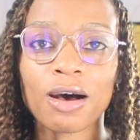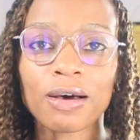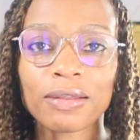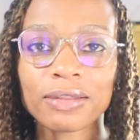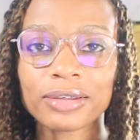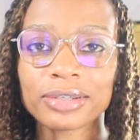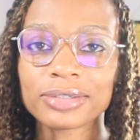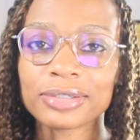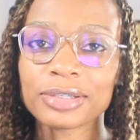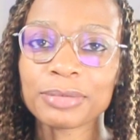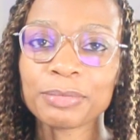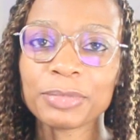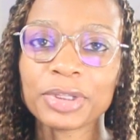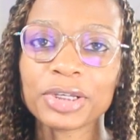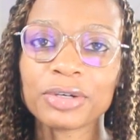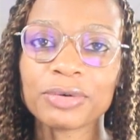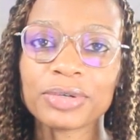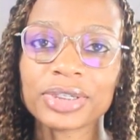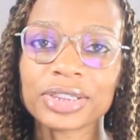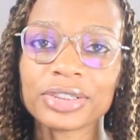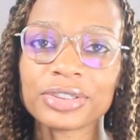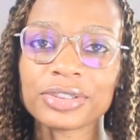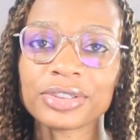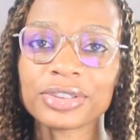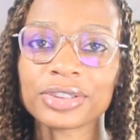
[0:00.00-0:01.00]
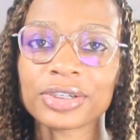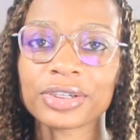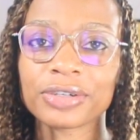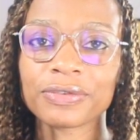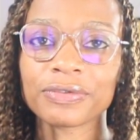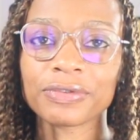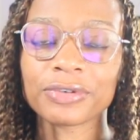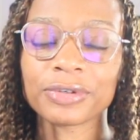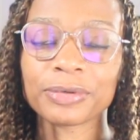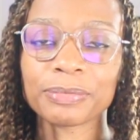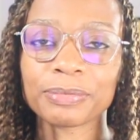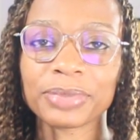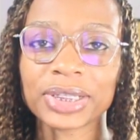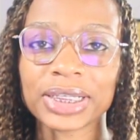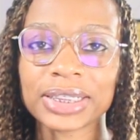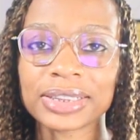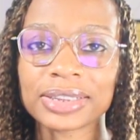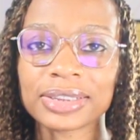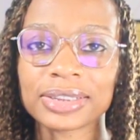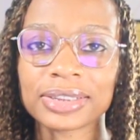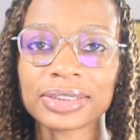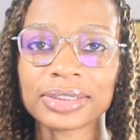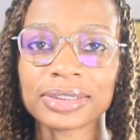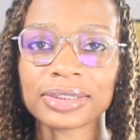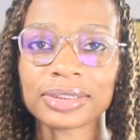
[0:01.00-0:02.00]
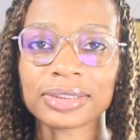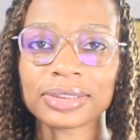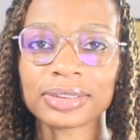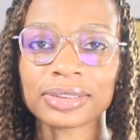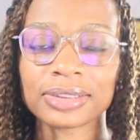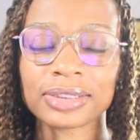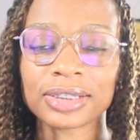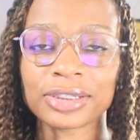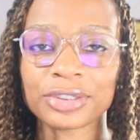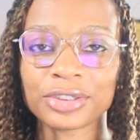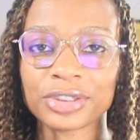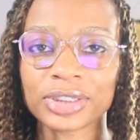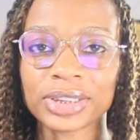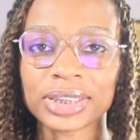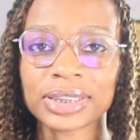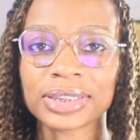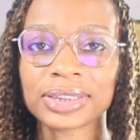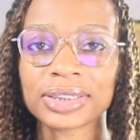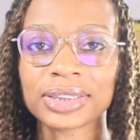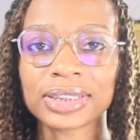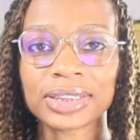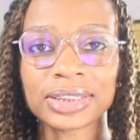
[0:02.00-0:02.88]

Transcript: Although some of the questions are from places such as